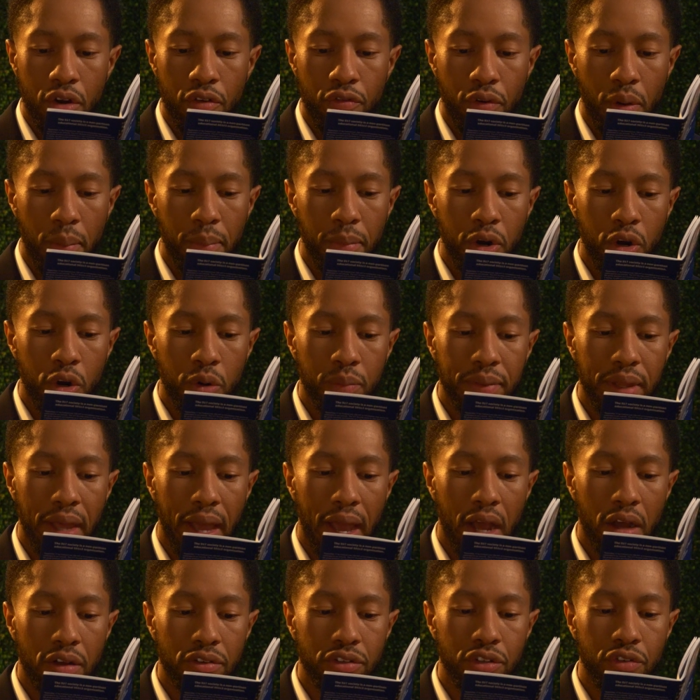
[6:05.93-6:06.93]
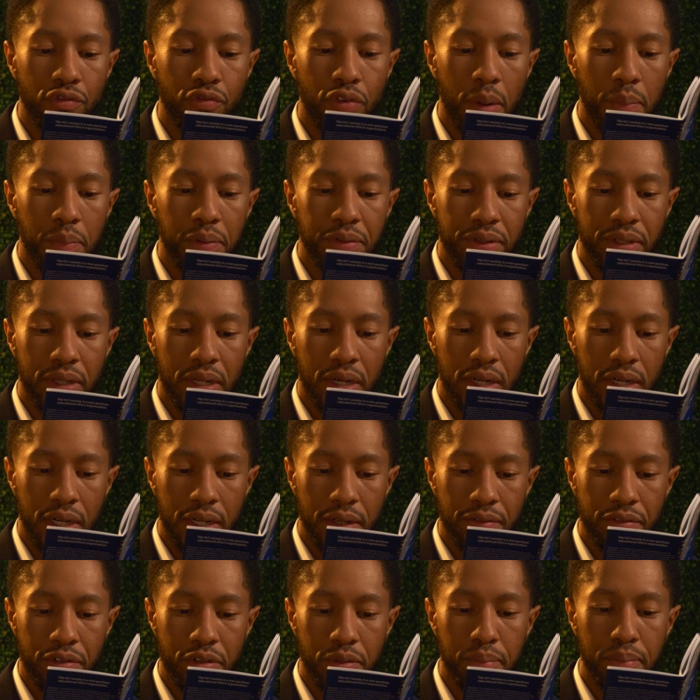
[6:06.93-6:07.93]
from whom the House of
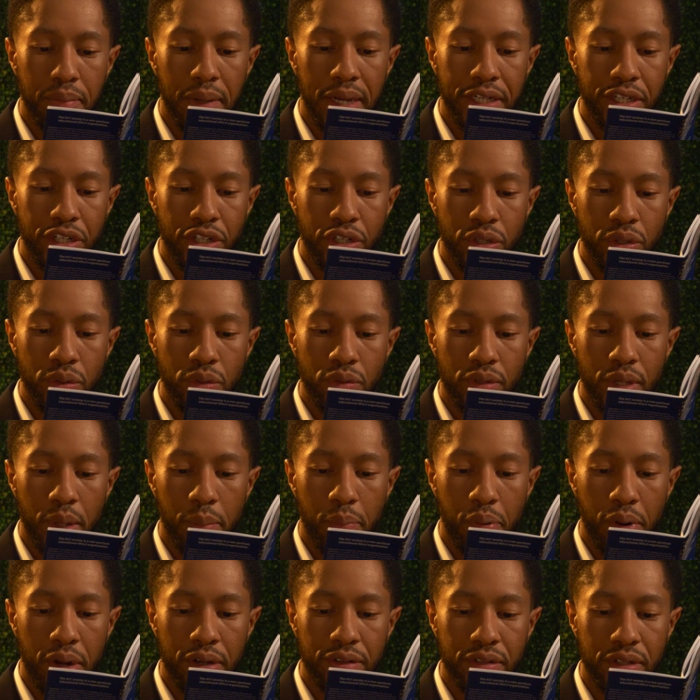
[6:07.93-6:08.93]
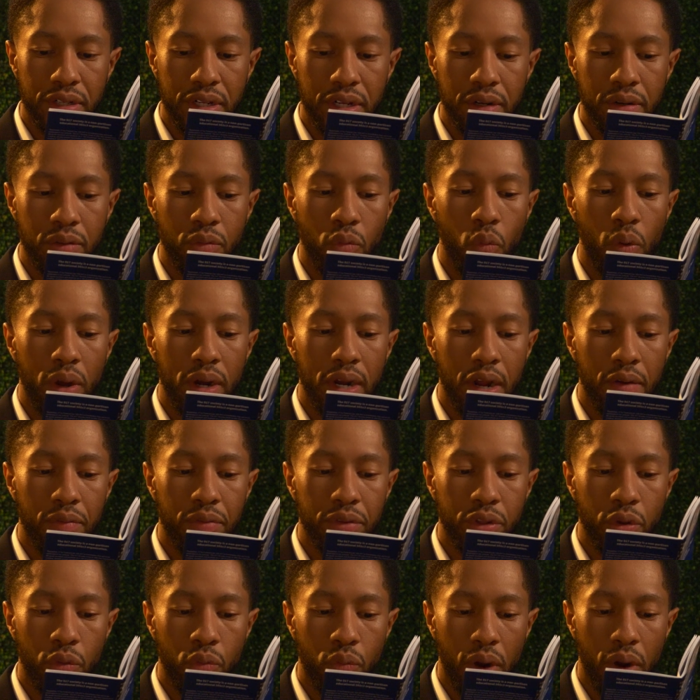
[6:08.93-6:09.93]
Representatives may choose a president
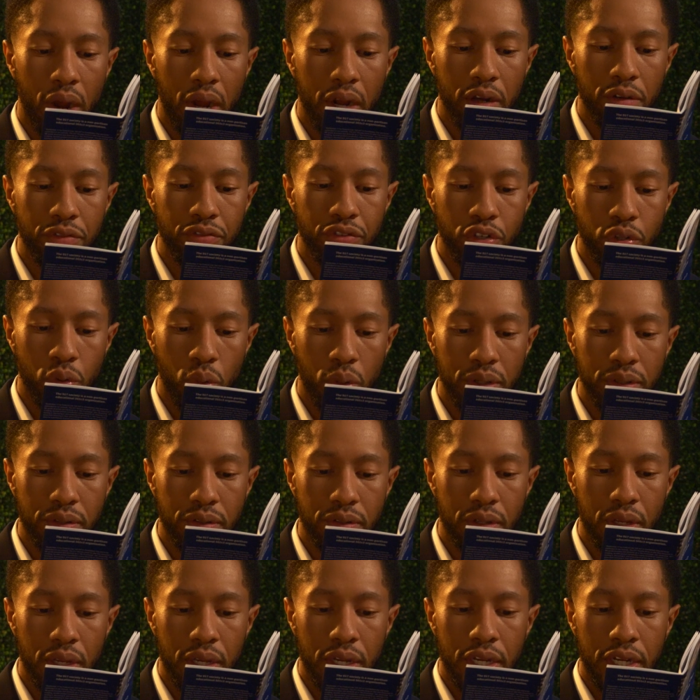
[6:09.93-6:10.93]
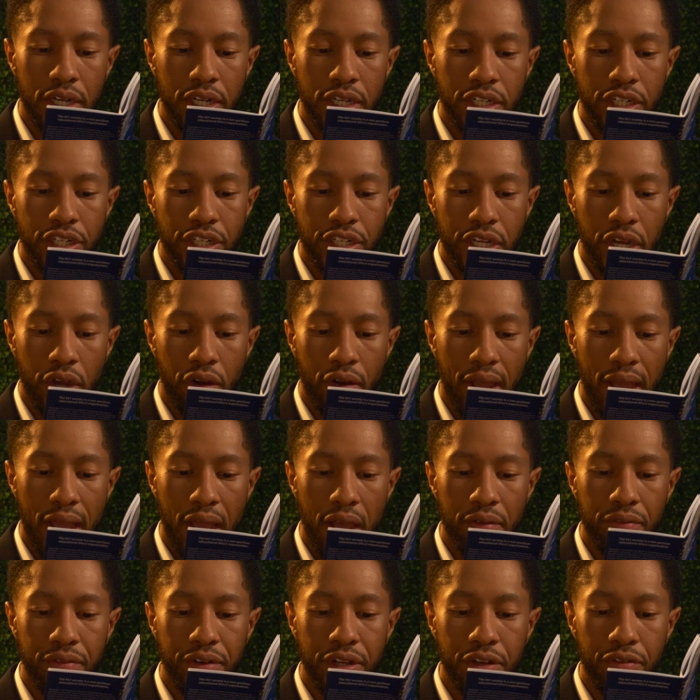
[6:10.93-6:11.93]
whenever the right of choice shall
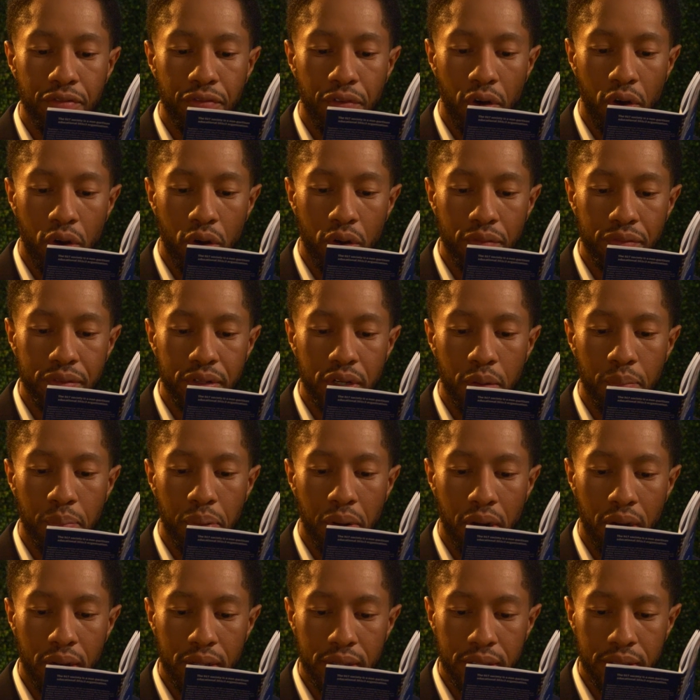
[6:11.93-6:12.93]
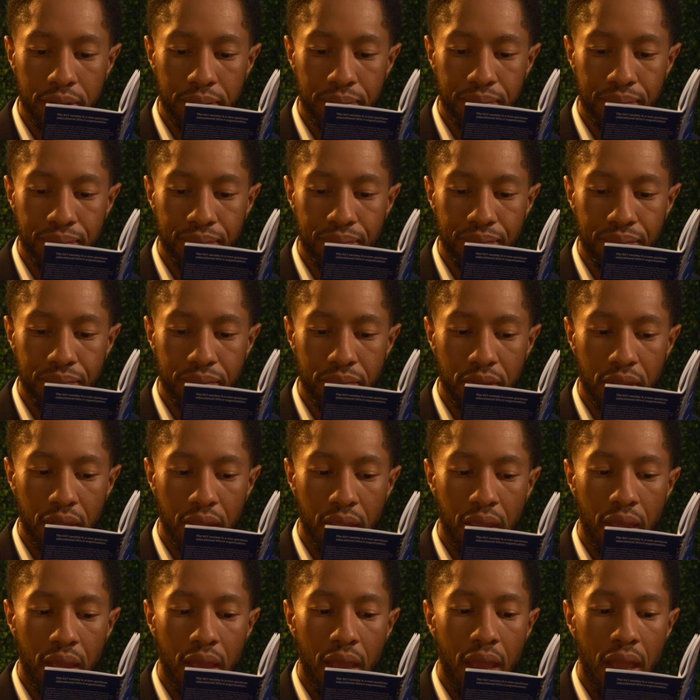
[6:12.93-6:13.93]
have devolved upon them,
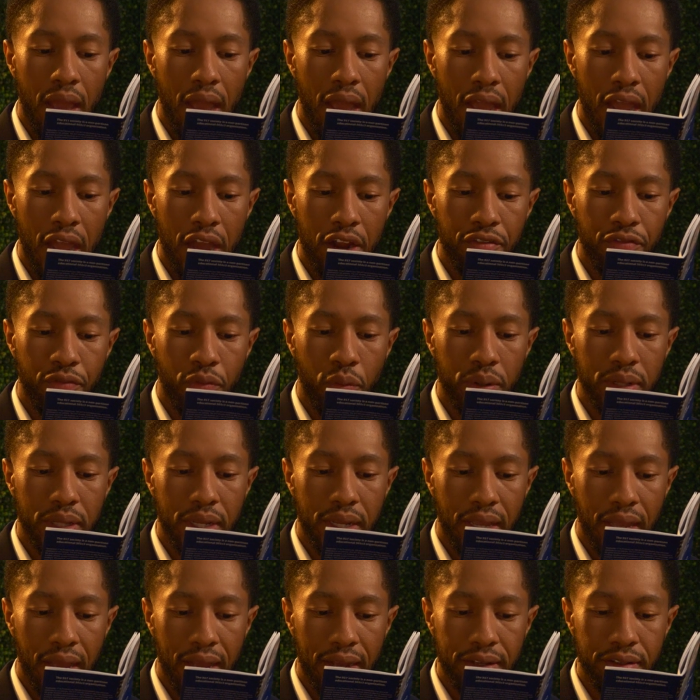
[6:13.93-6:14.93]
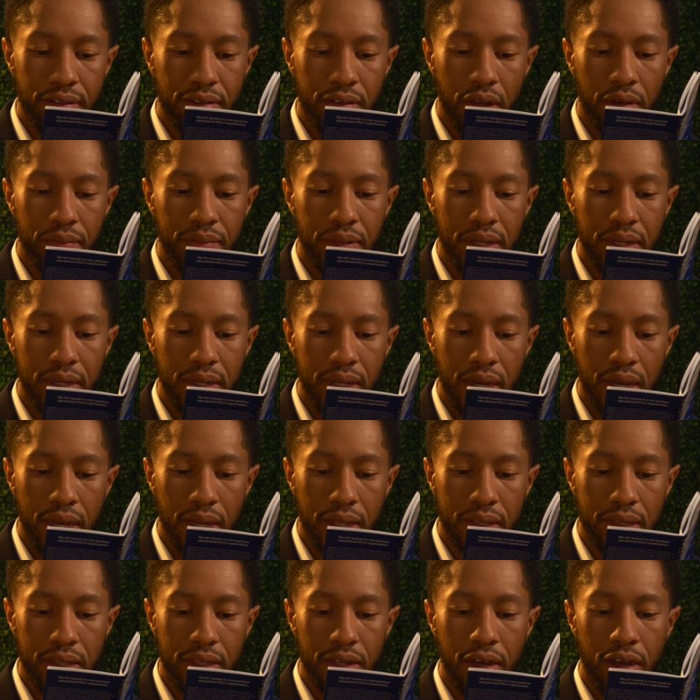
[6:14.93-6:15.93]
and for the case of the
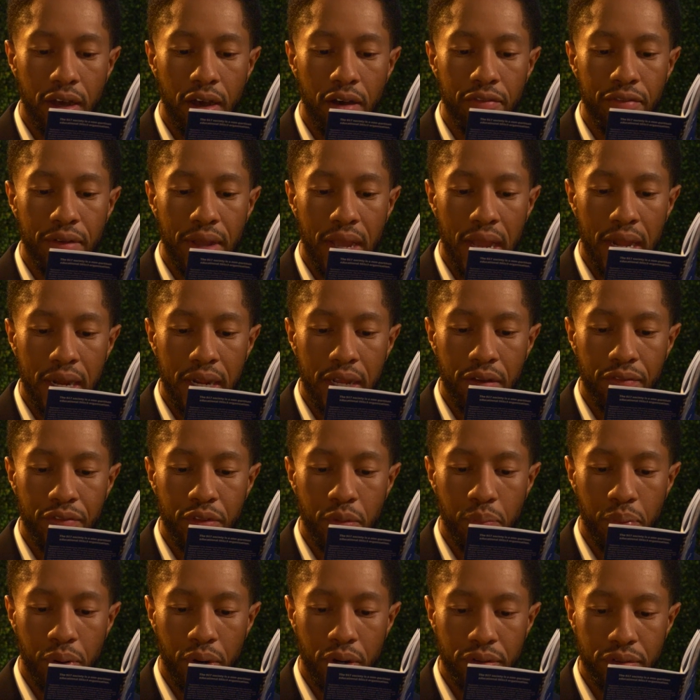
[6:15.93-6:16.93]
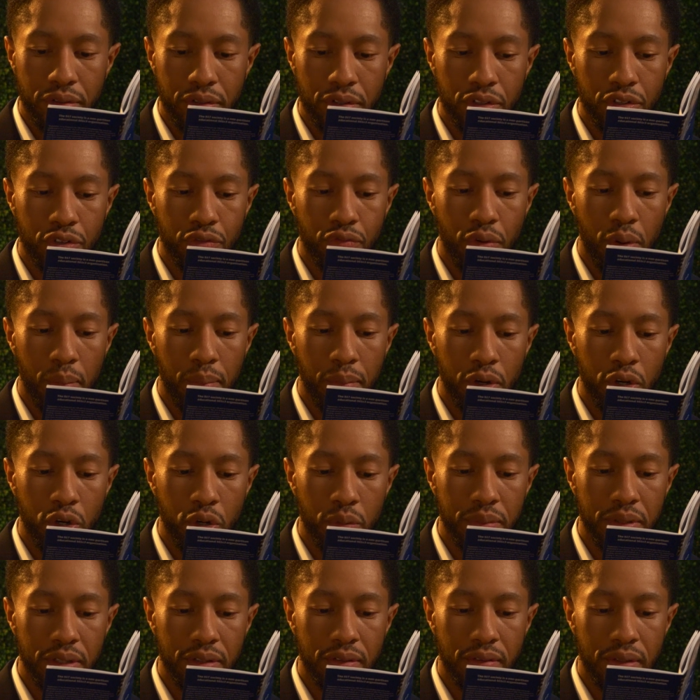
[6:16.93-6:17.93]
death of any of the persons from
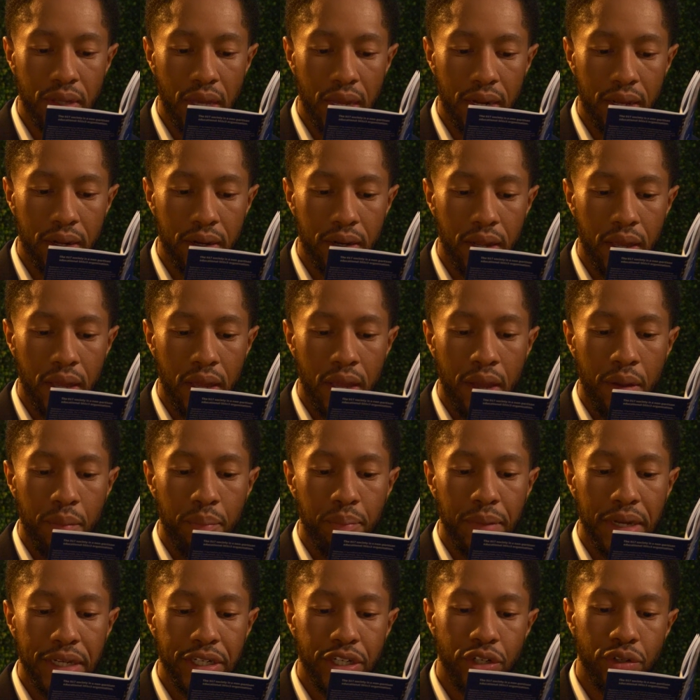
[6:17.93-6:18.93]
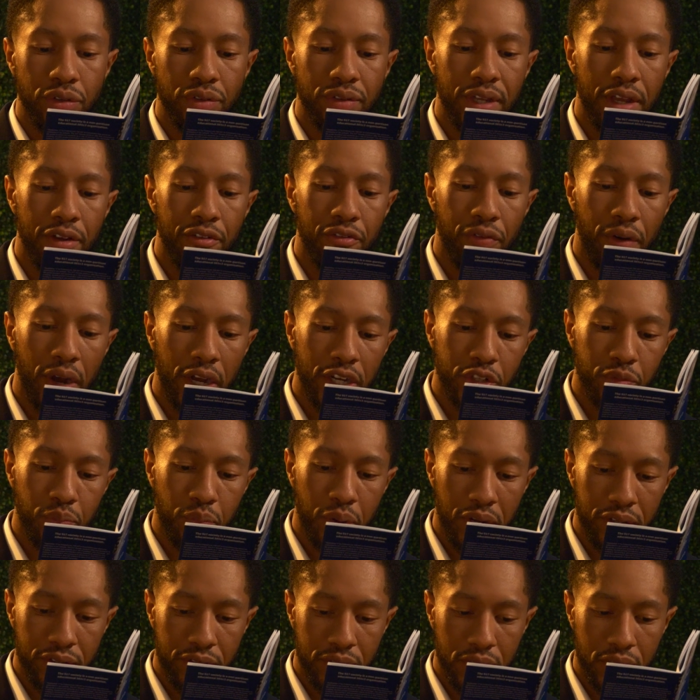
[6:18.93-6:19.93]
whom the Senate may choose a vice
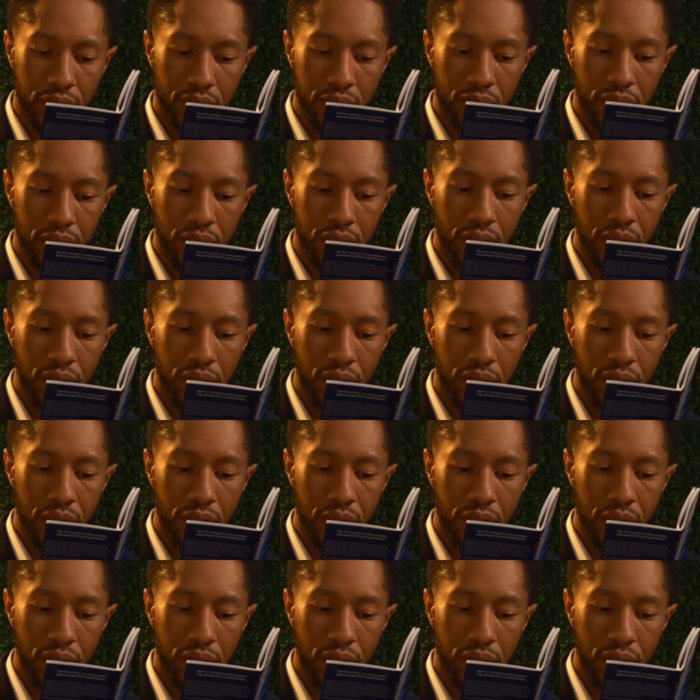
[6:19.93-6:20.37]
president